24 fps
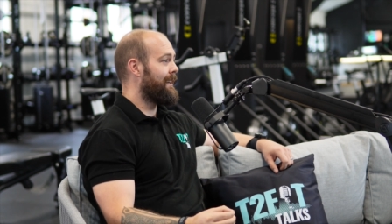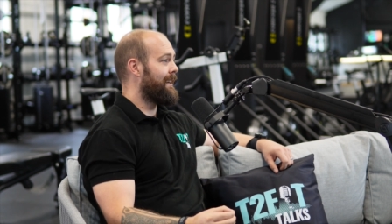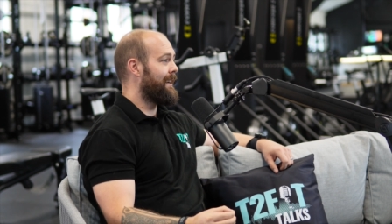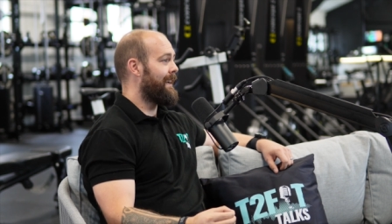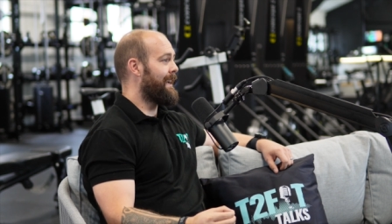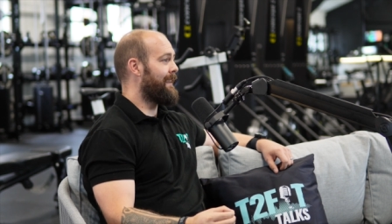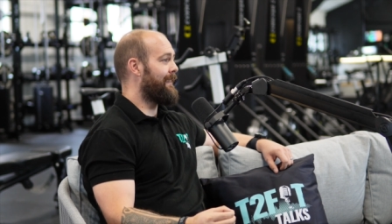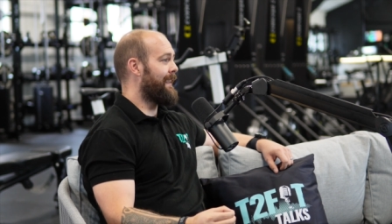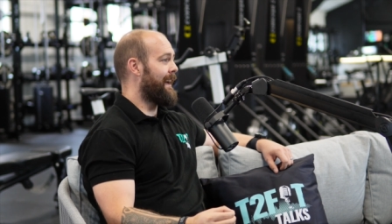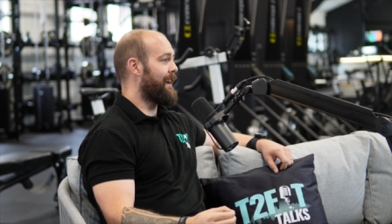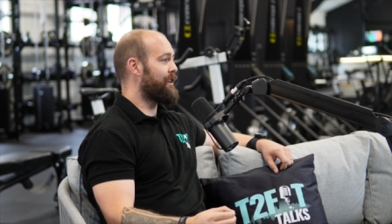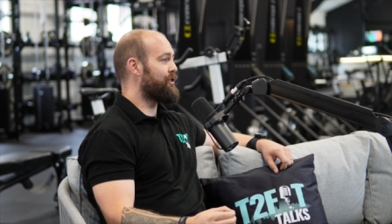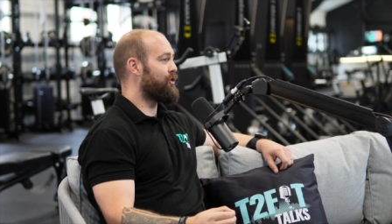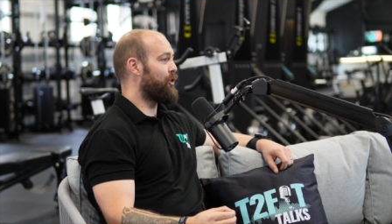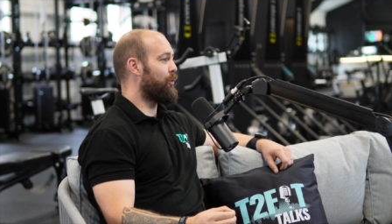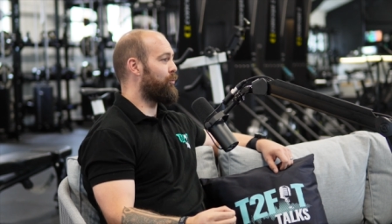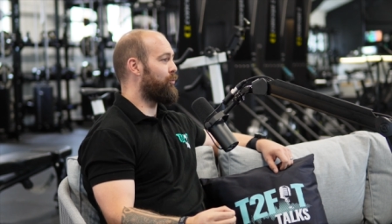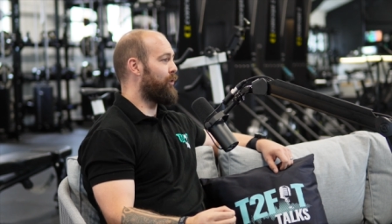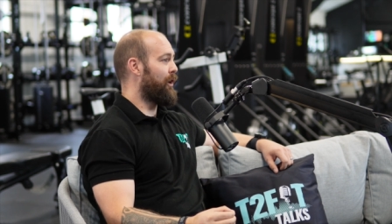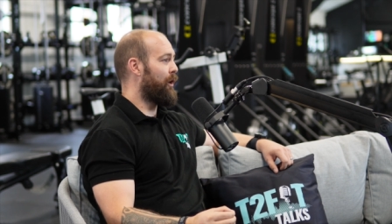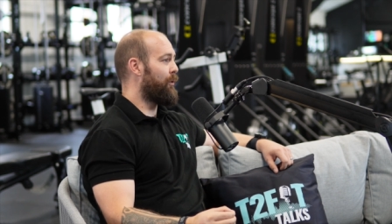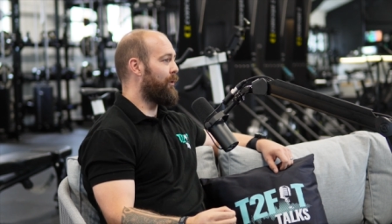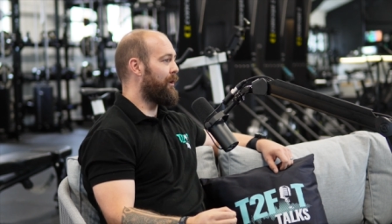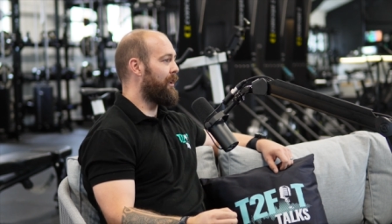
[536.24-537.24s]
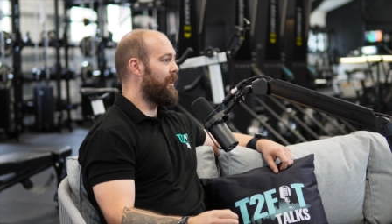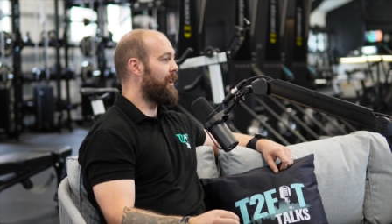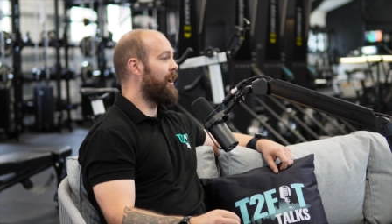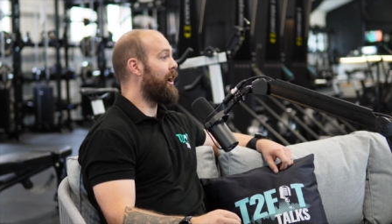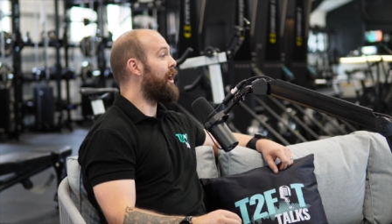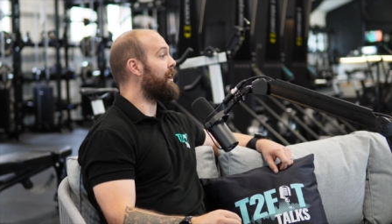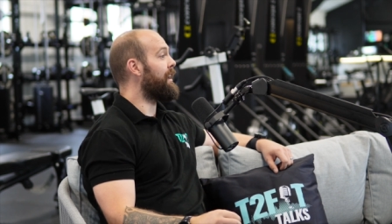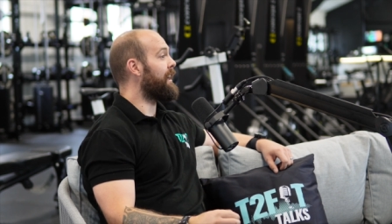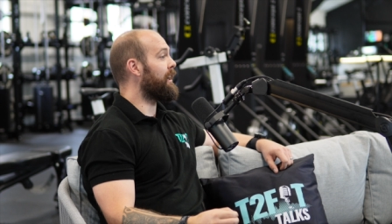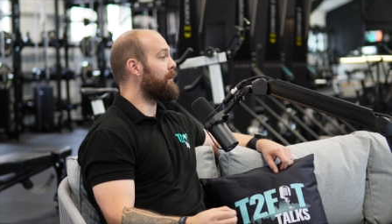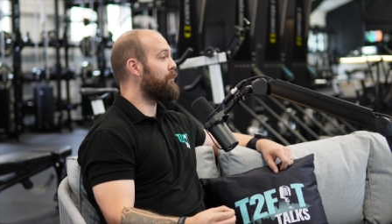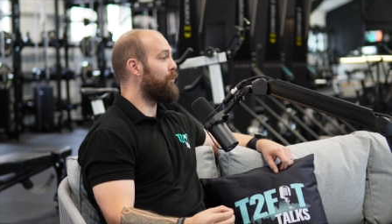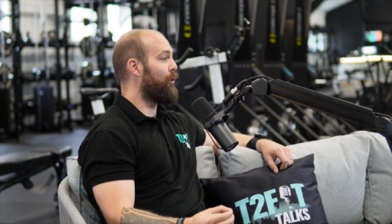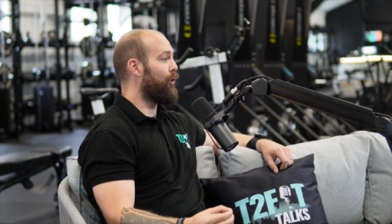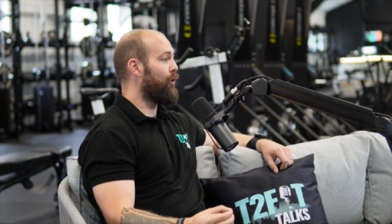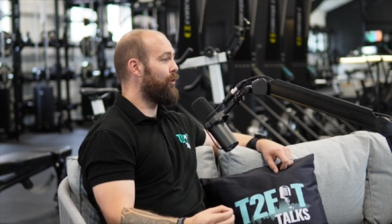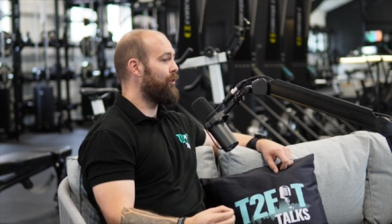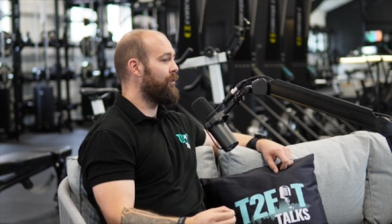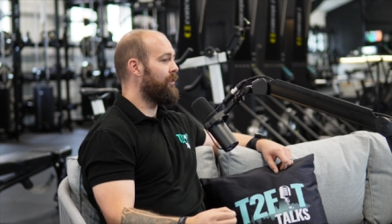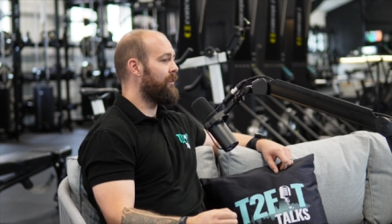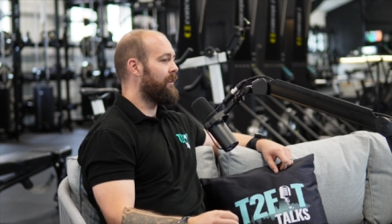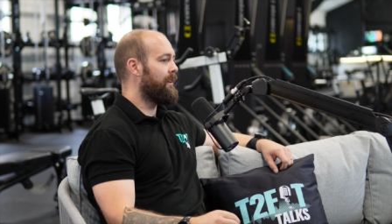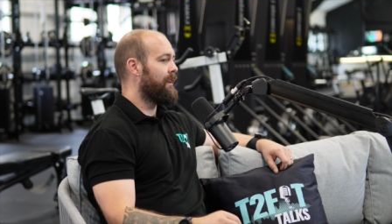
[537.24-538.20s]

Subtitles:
in that job role and learning more,